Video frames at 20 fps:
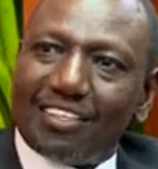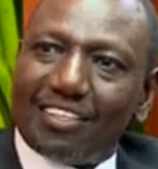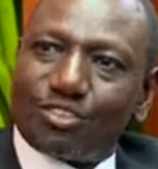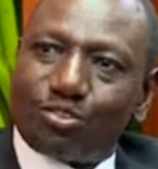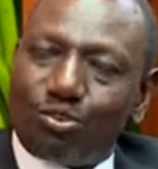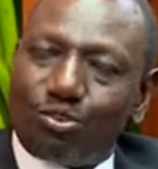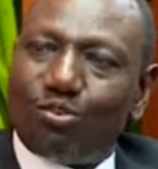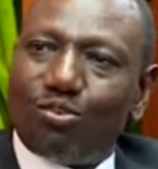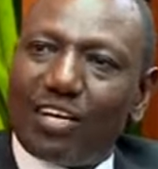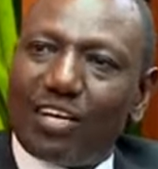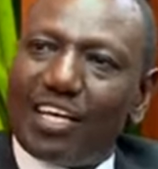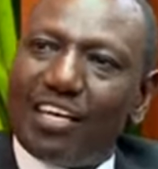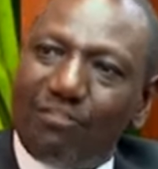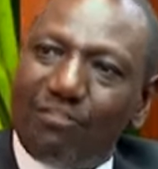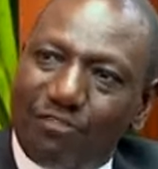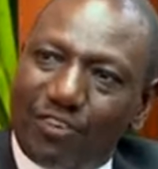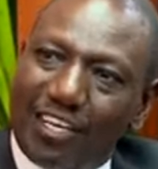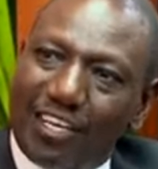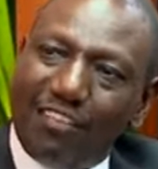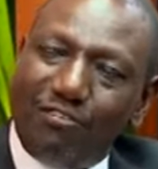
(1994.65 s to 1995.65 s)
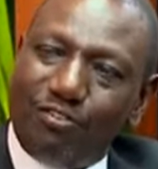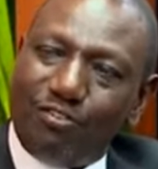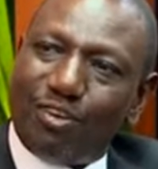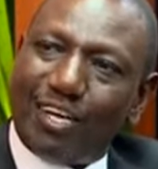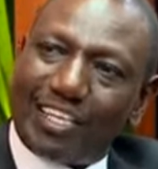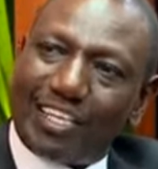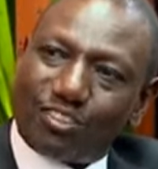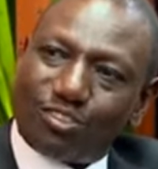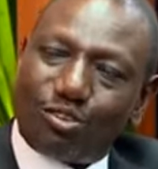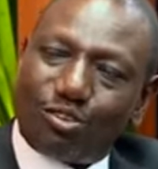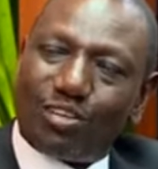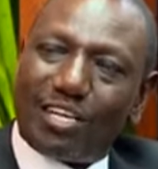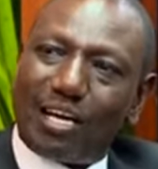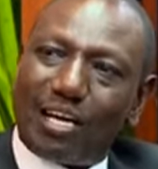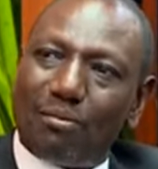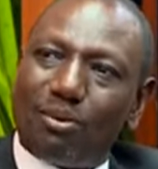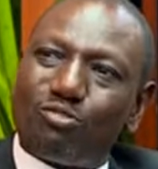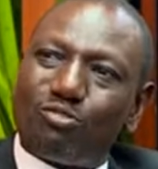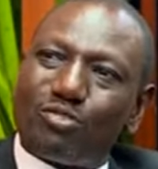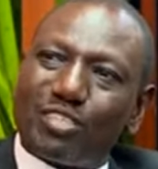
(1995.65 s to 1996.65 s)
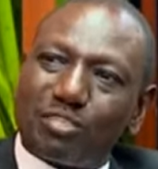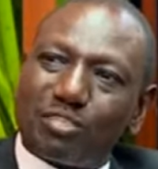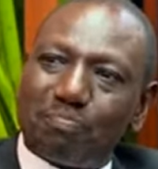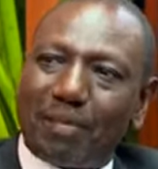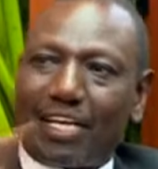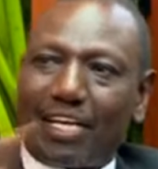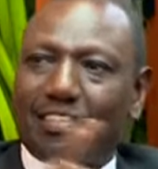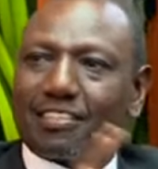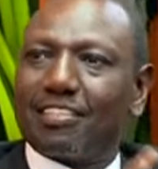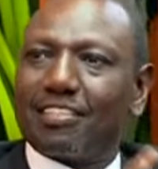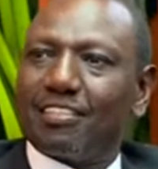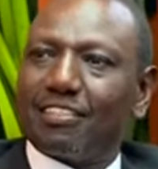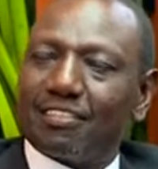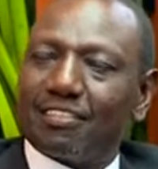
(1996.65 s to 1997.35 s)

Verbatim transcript: so if, if you are talking about respect,